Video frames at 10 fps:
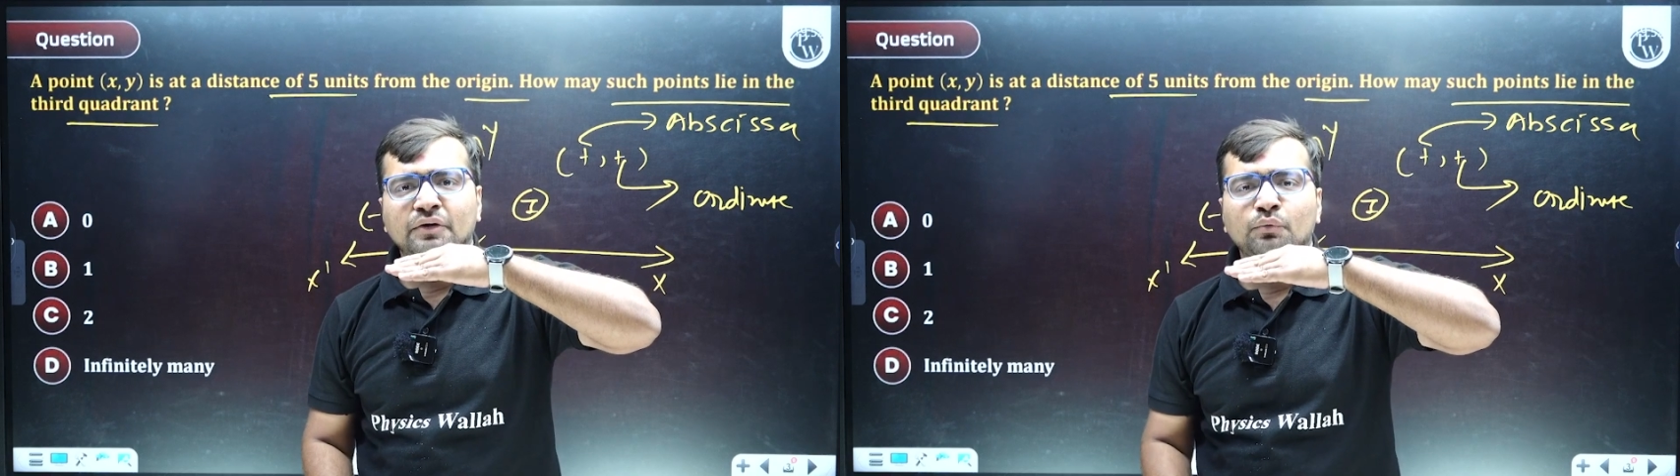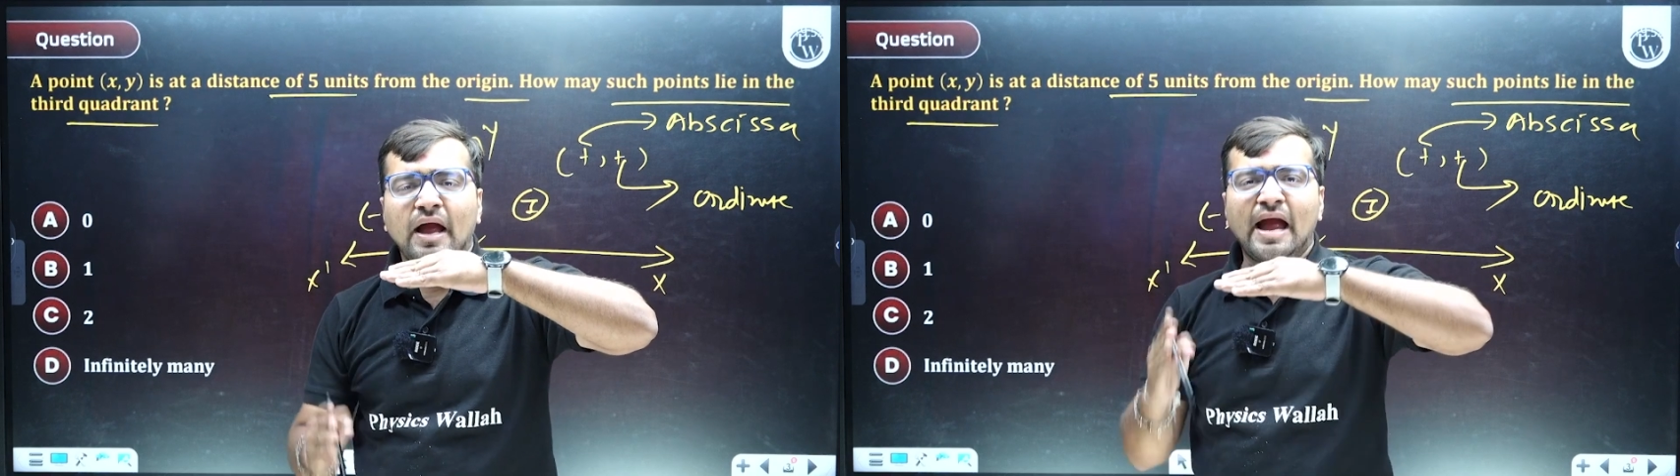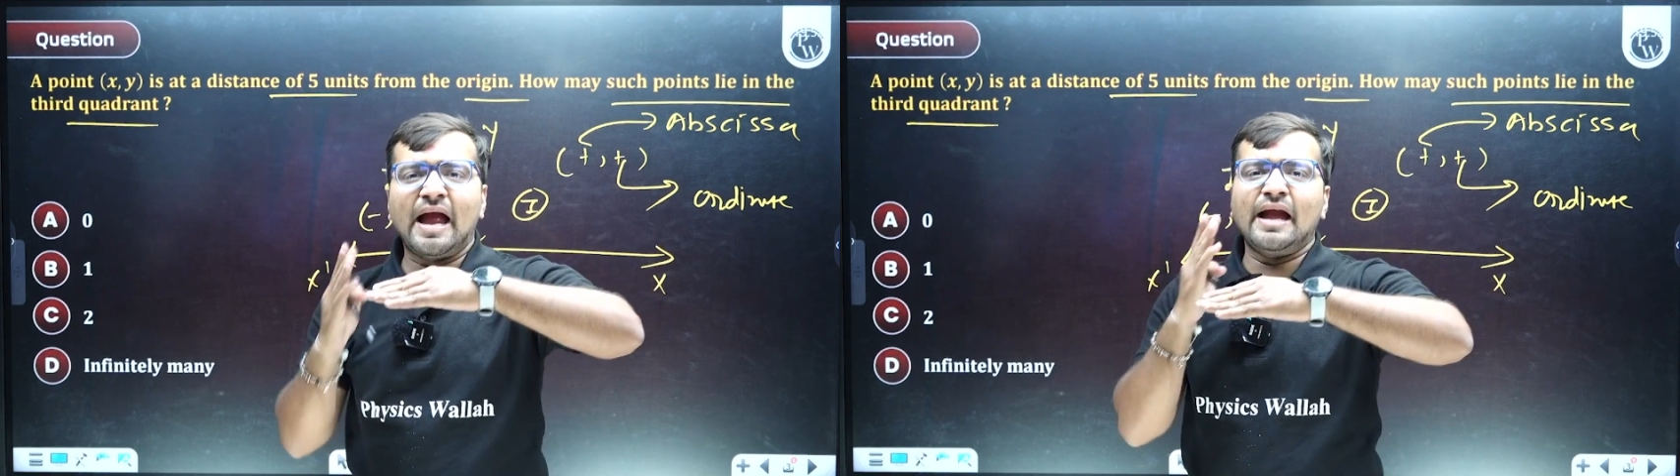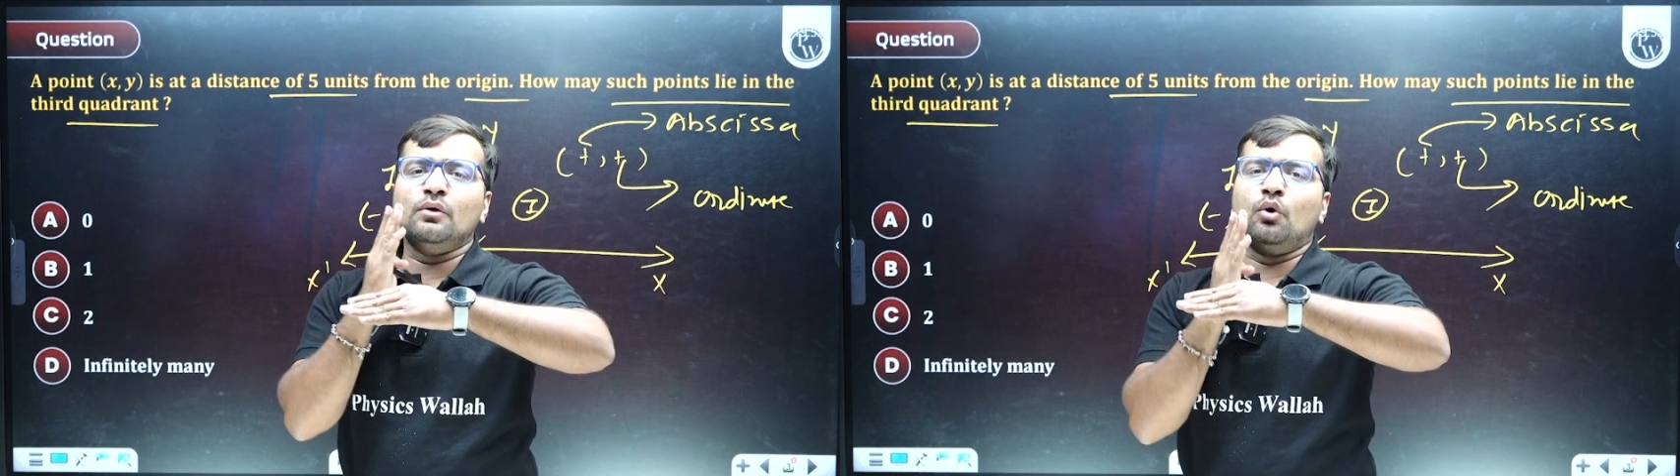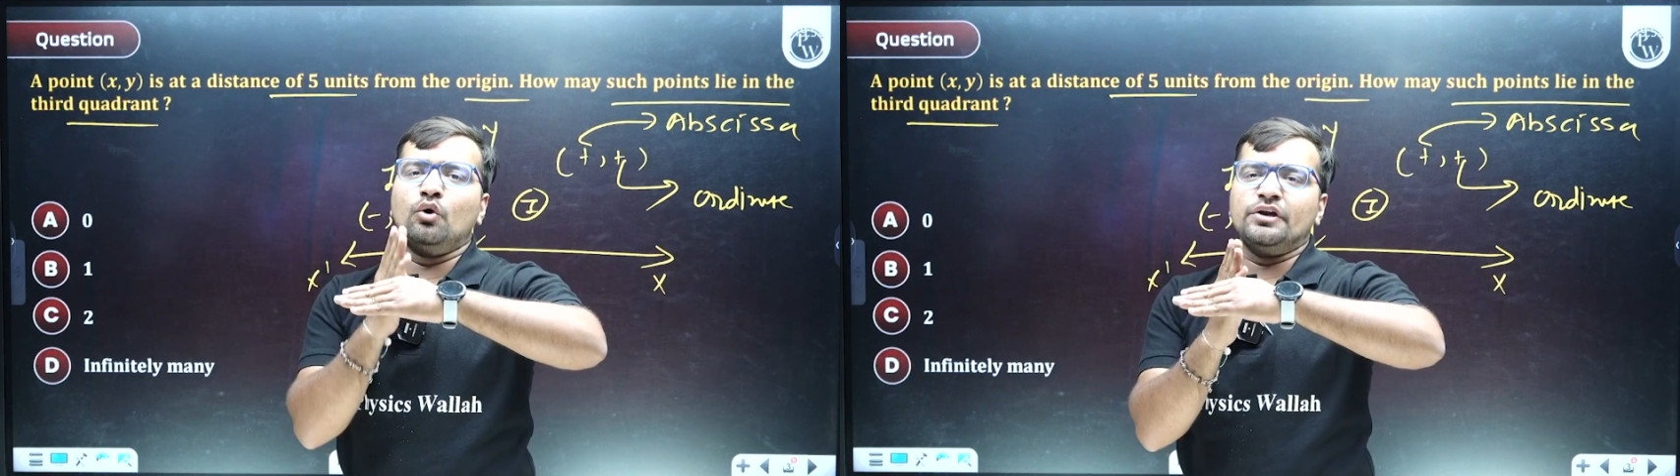and
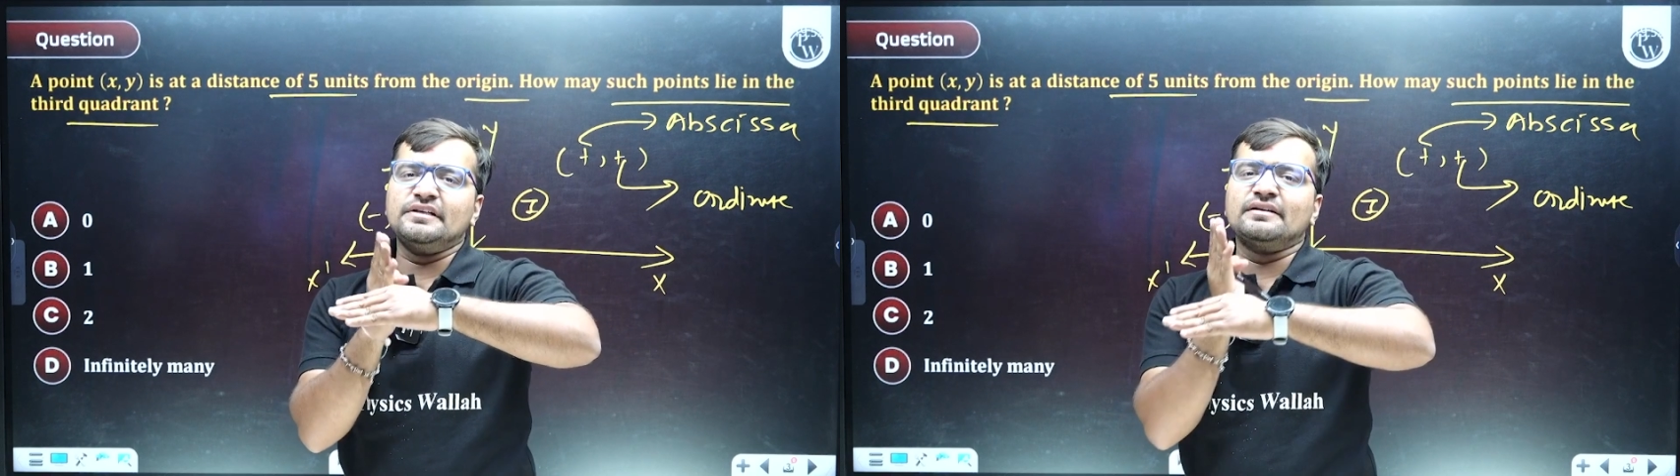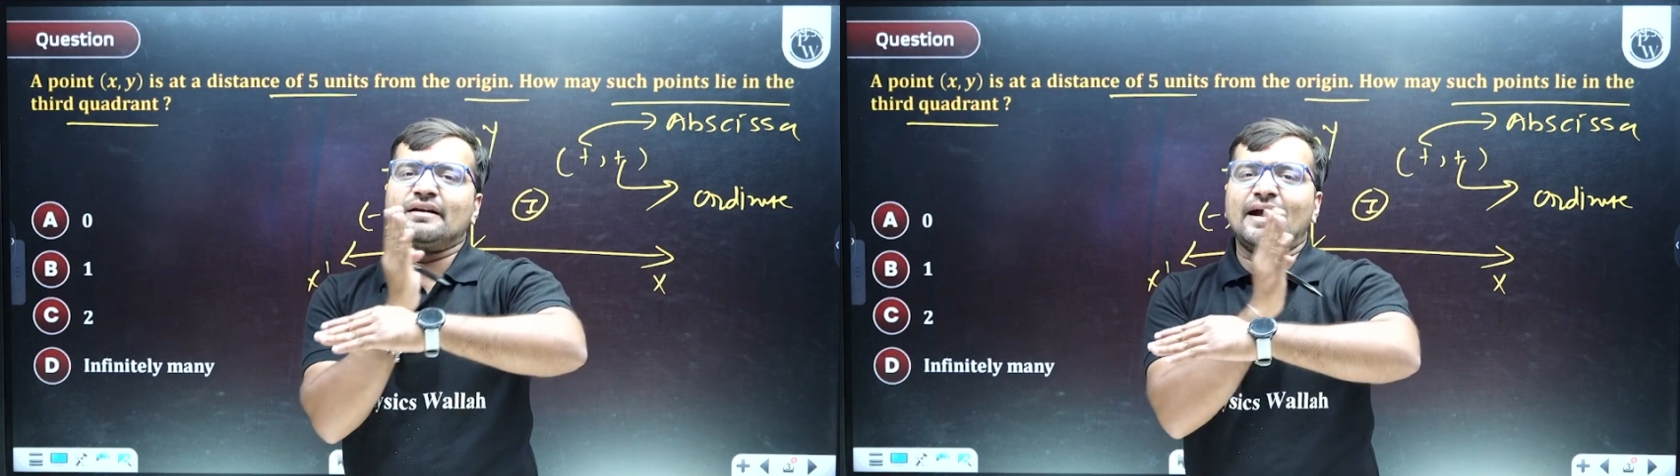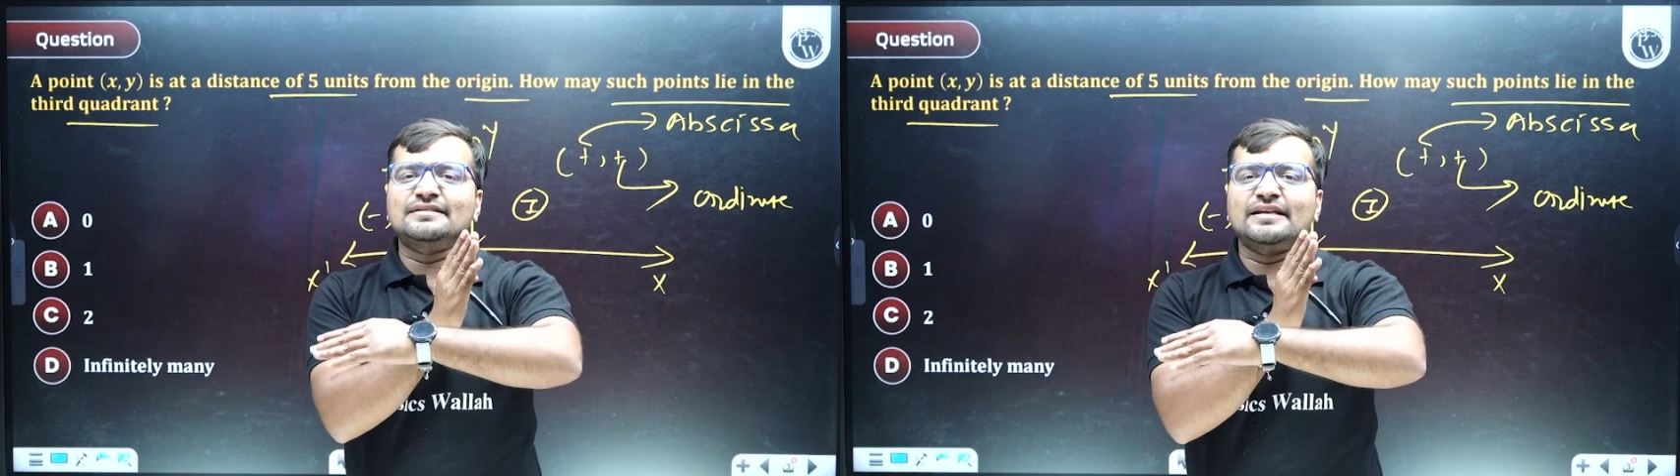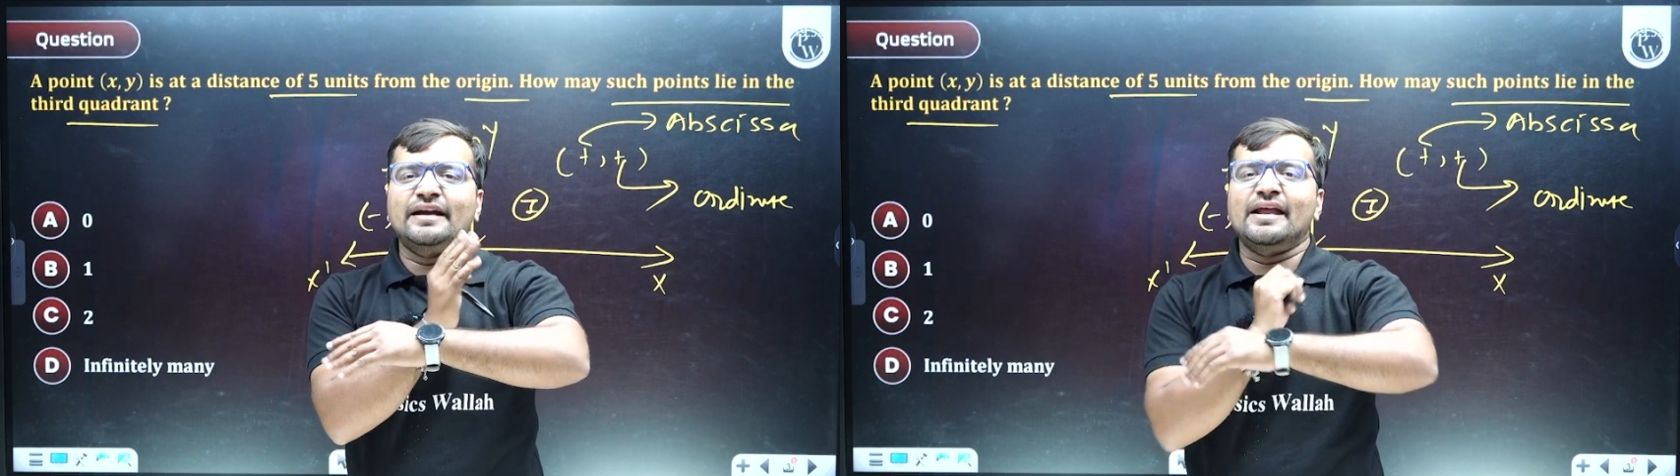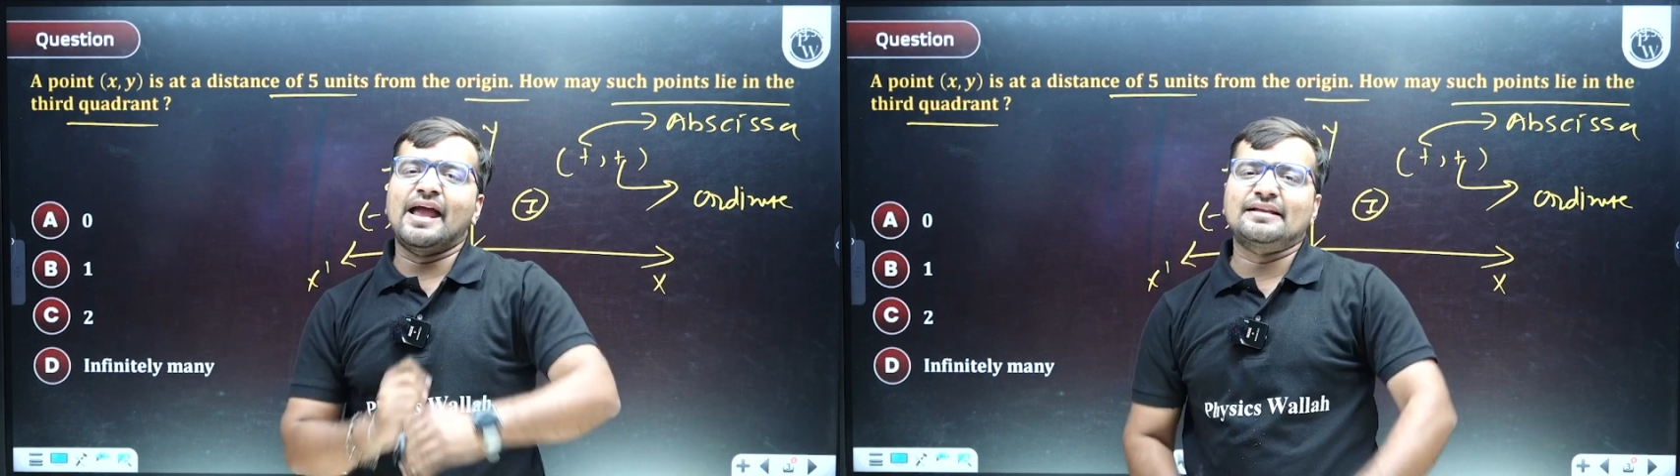origin right side
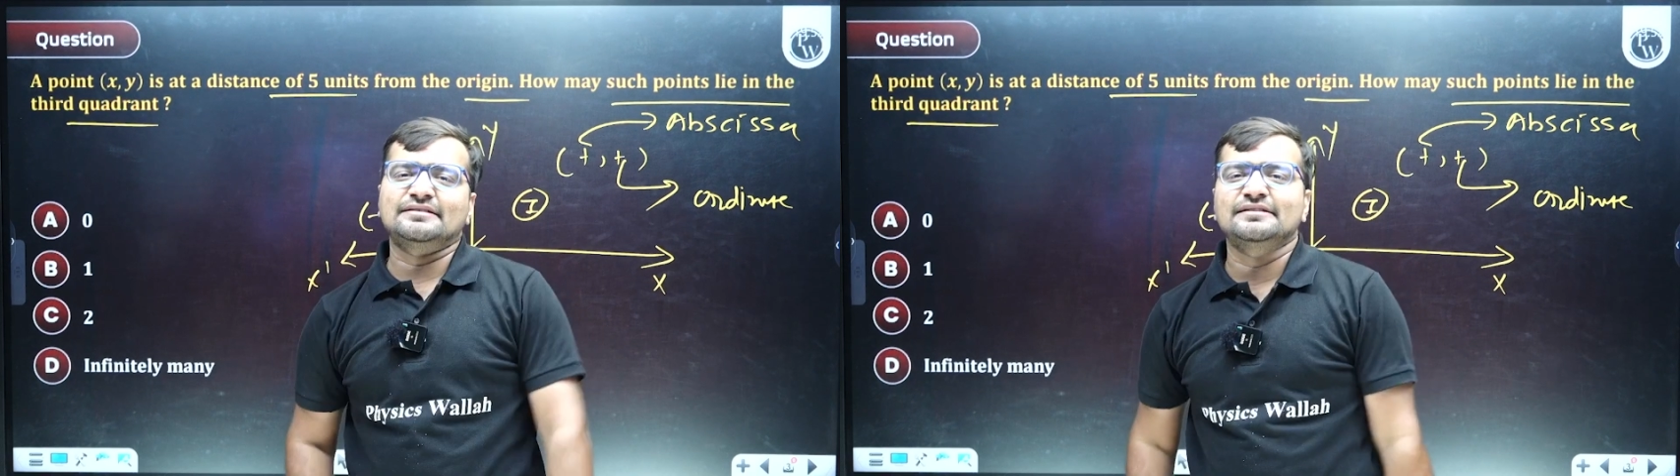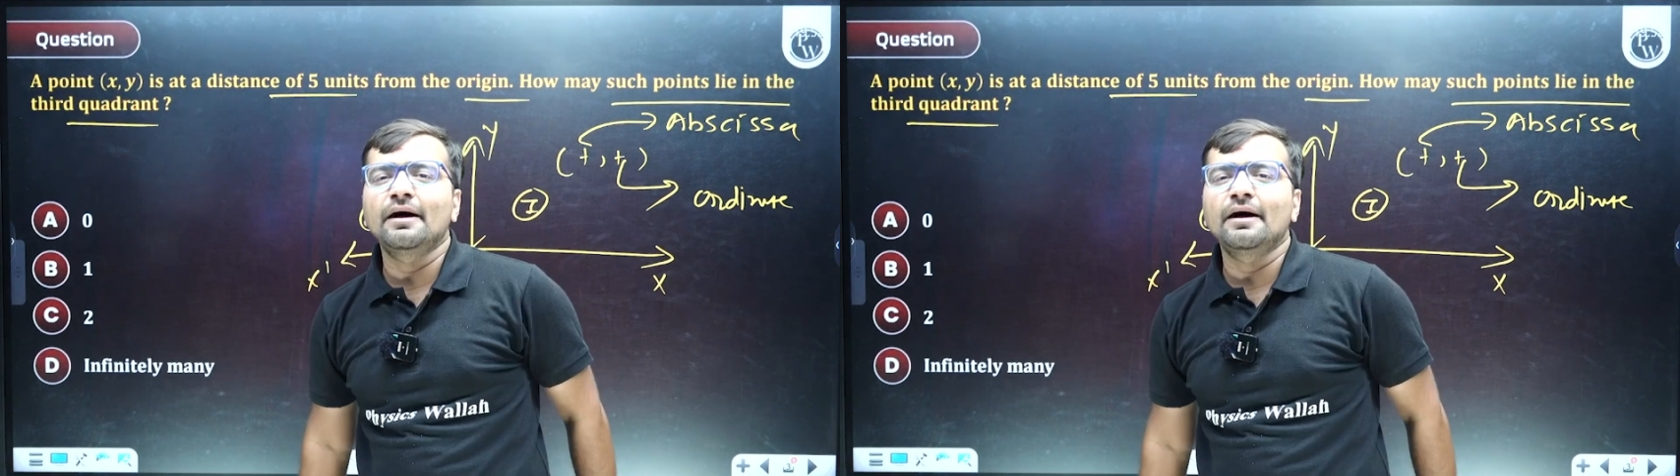x is a